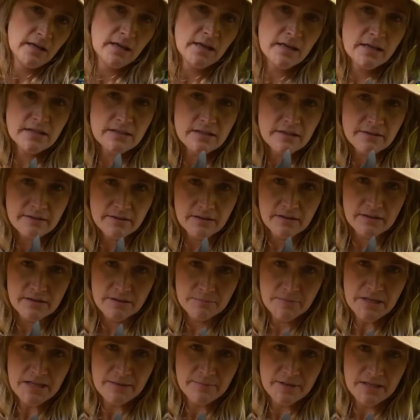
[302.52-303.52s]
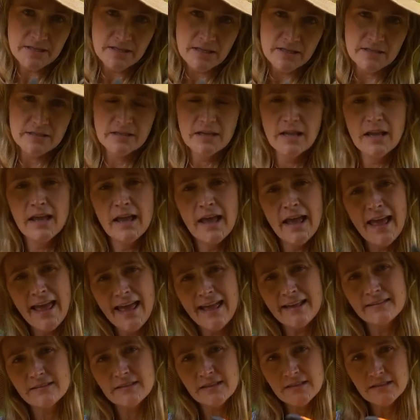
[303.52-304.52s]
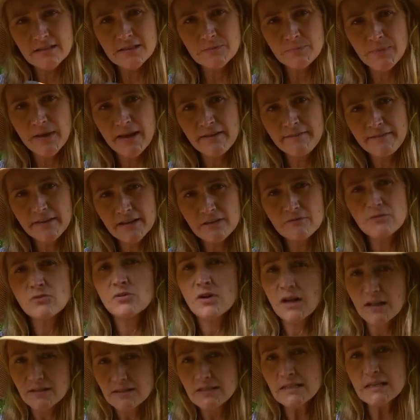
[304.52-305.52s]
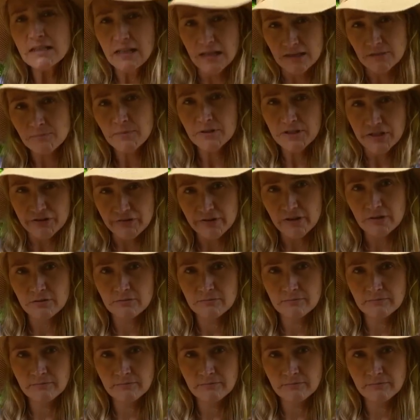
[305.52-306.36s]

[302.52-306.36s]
is 30 mm and it is perfect for cutting light material.